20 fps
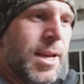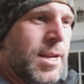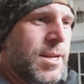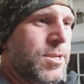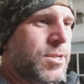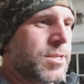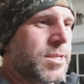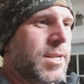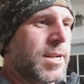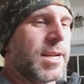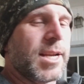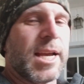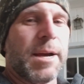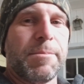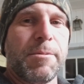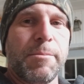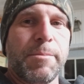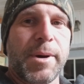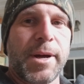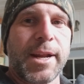just did a
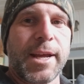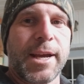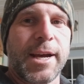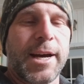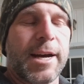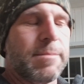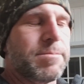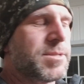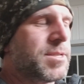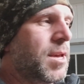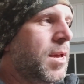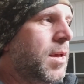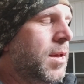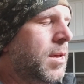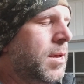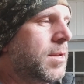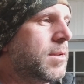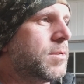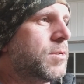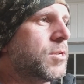couple bunny hops,
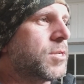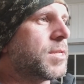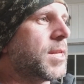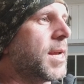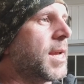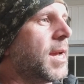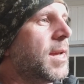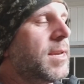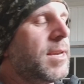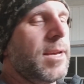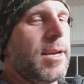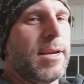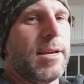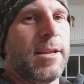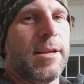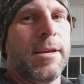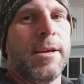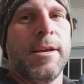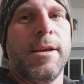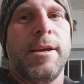just like I
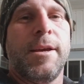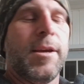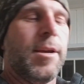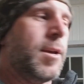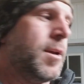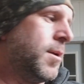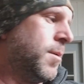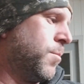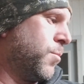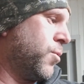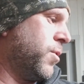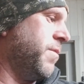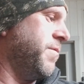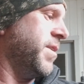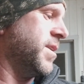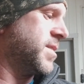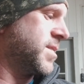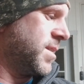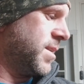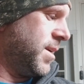did
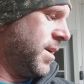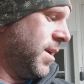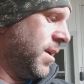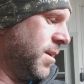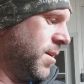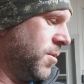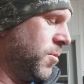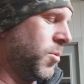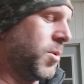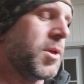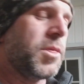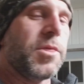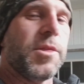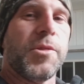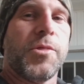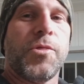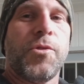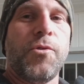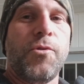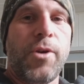previously with the
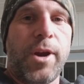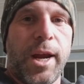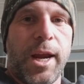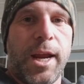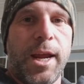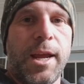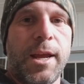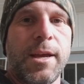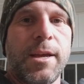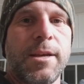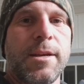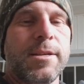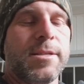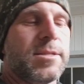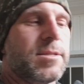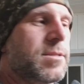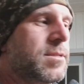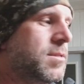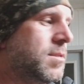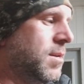three
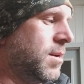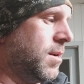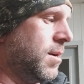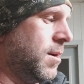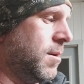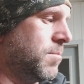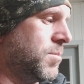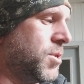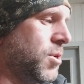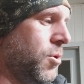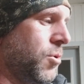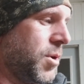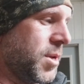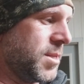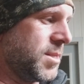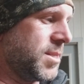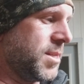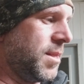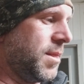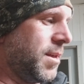um,
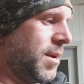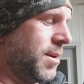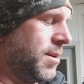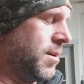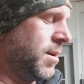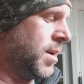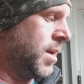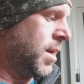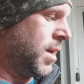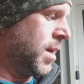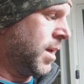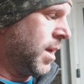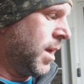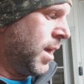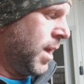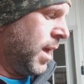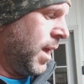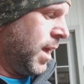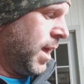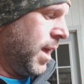tokens in there.
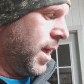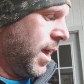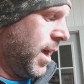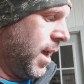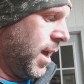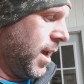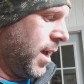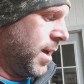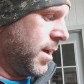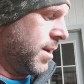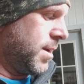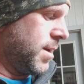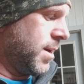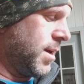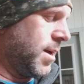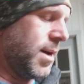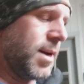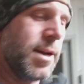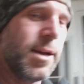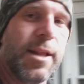And
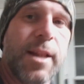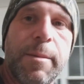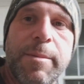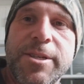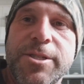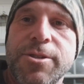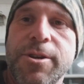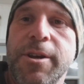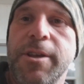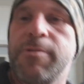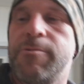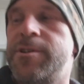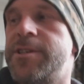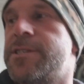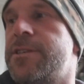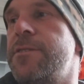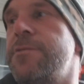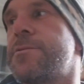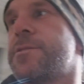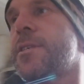uh, let me show you the
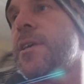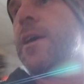results.